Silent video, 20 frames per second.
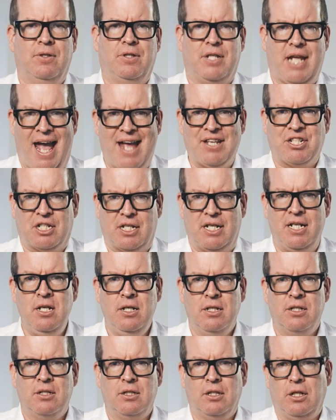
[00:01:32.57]
The acid,
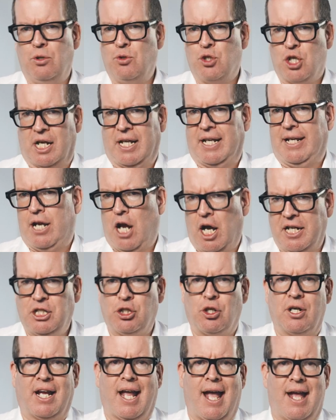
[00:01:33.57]
usually
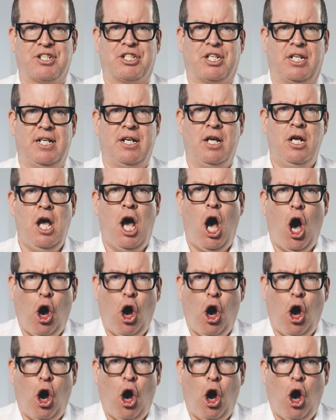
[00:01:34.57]
nitric acid,